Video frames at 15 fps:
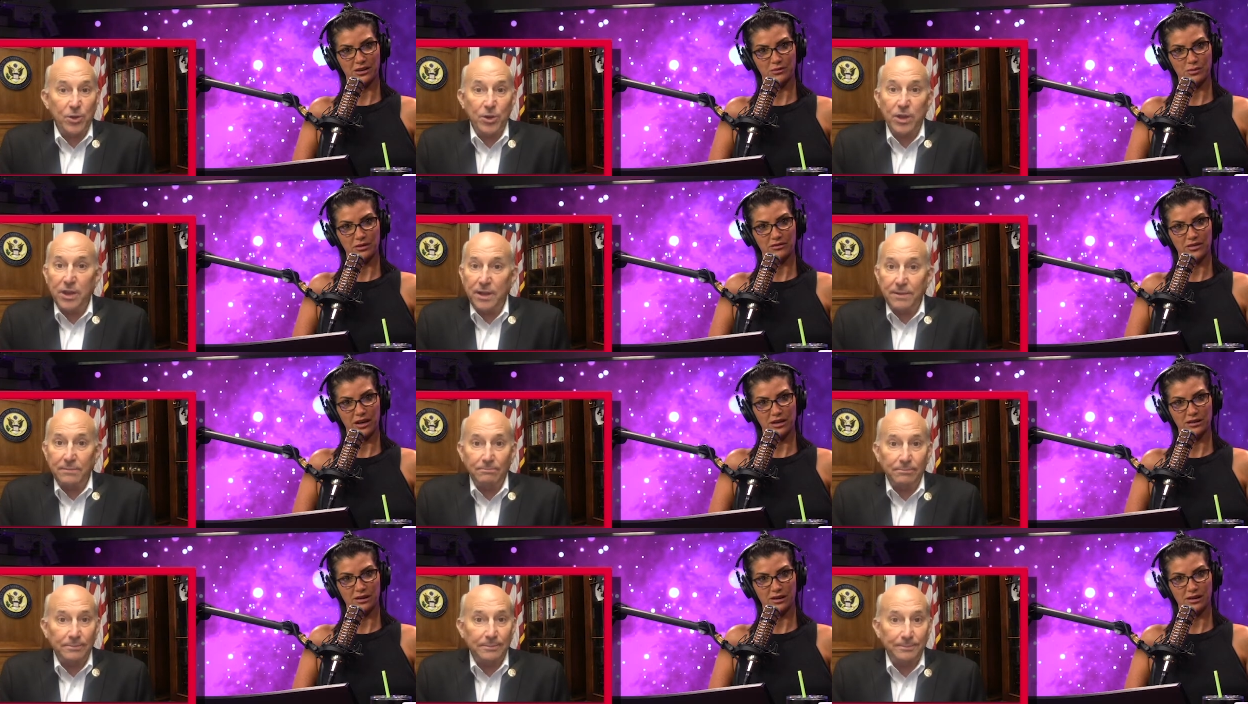Speaker 1: you've been
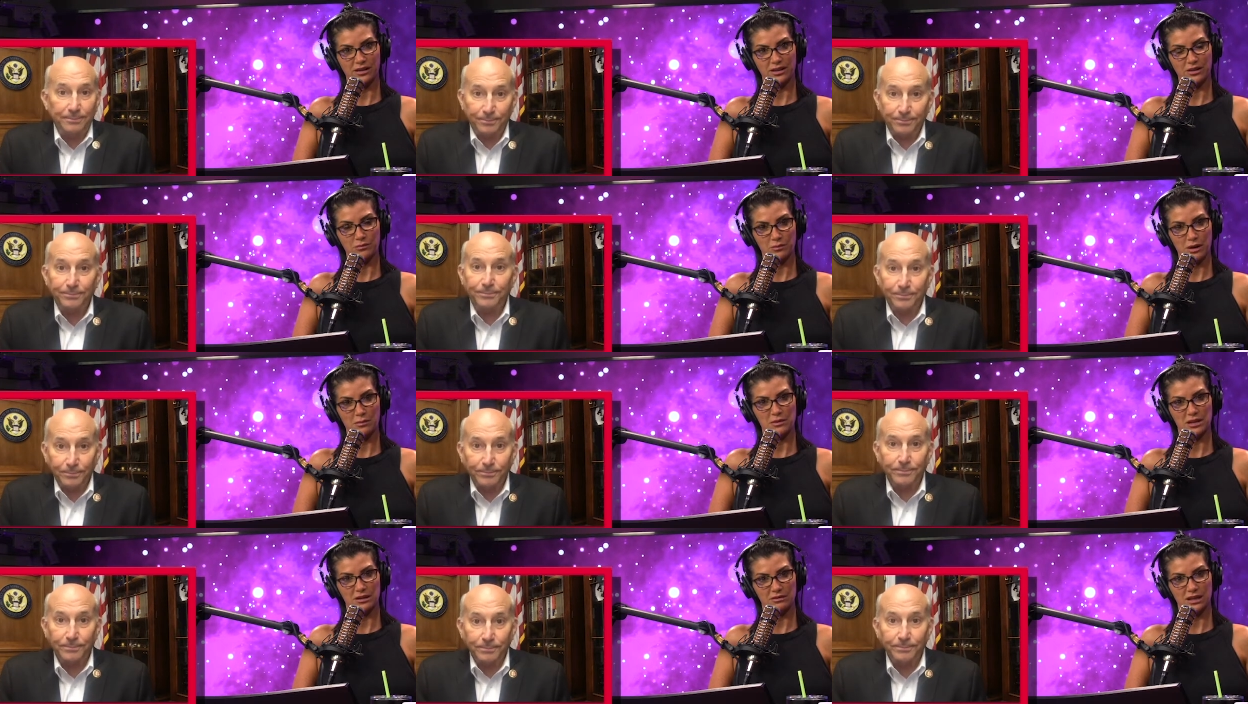fighting hard. You
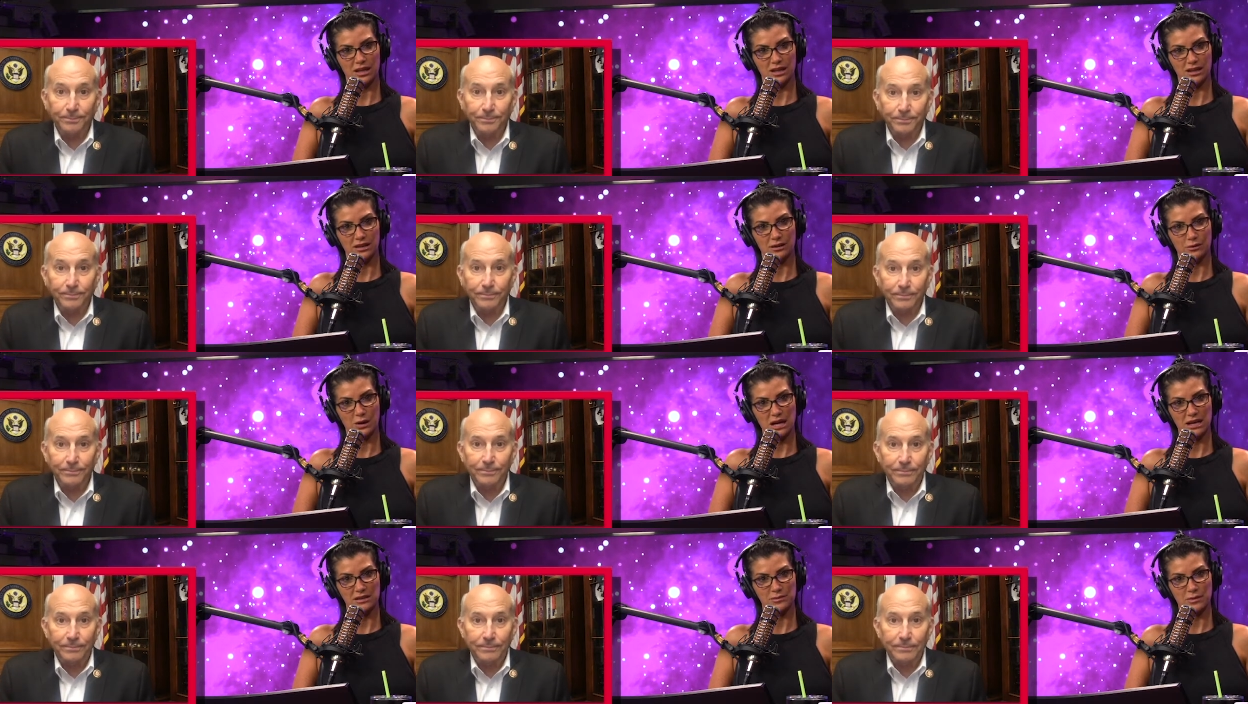maybe you needed the
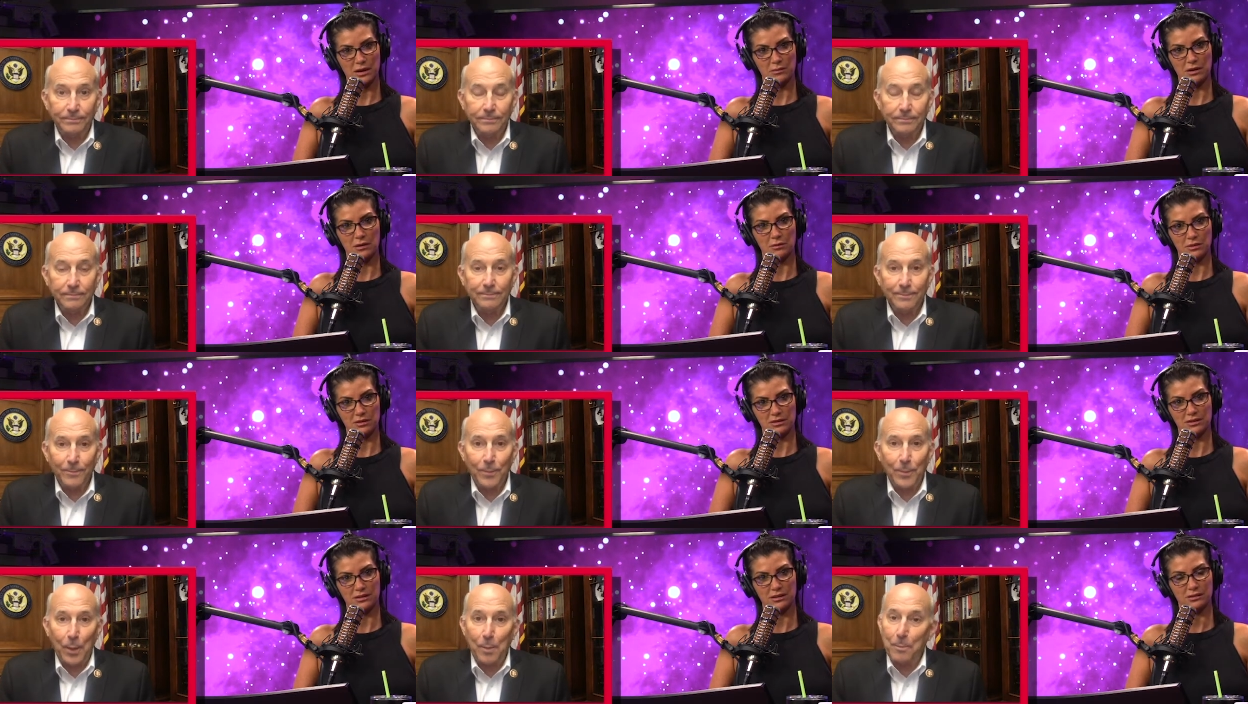rest. Maybe it
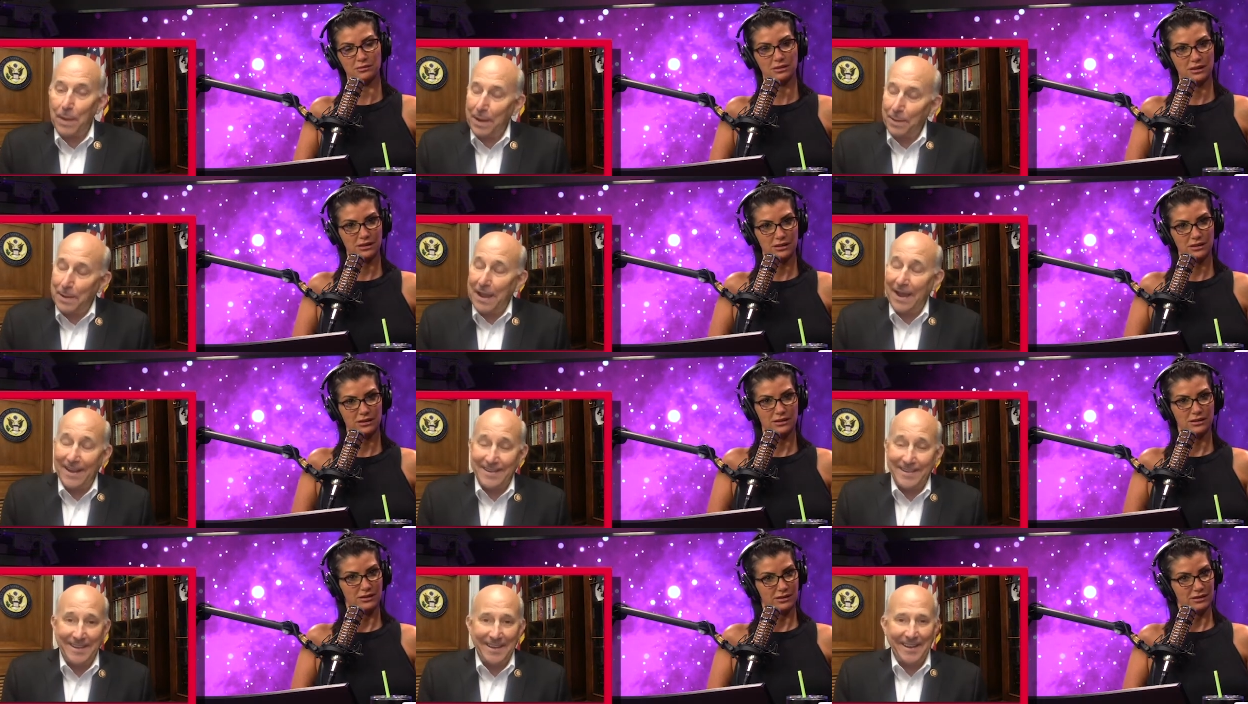was you know,
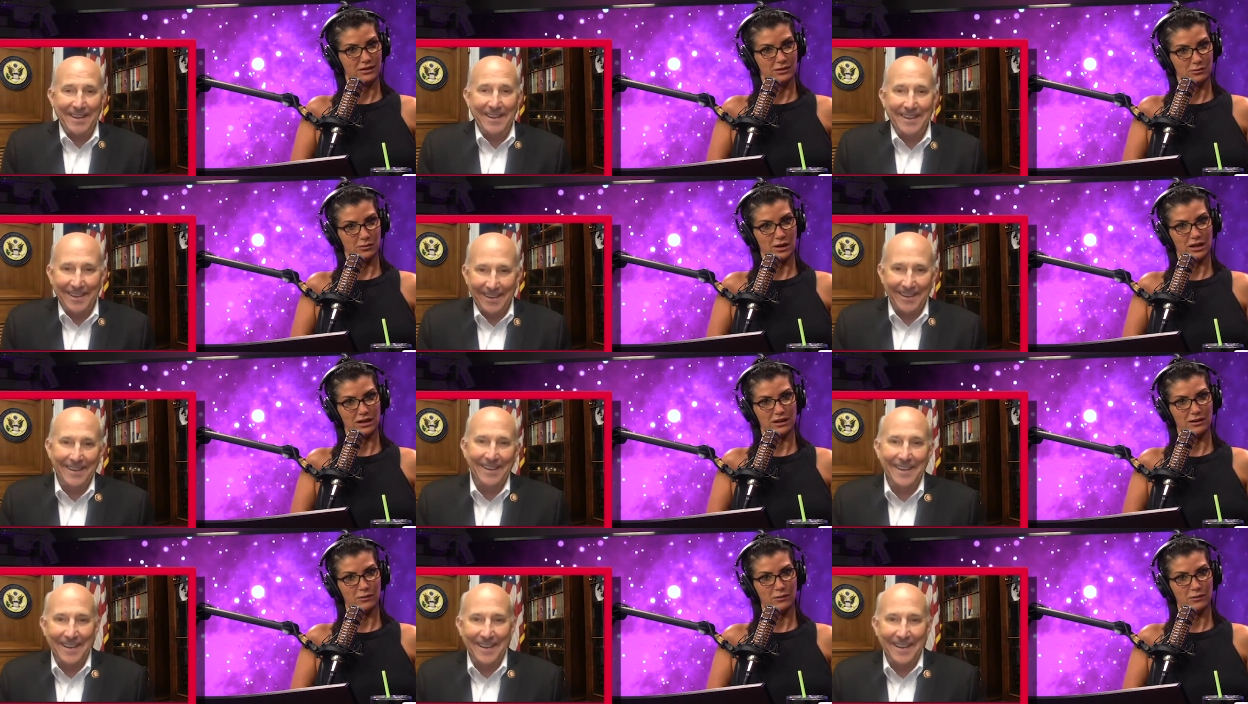way to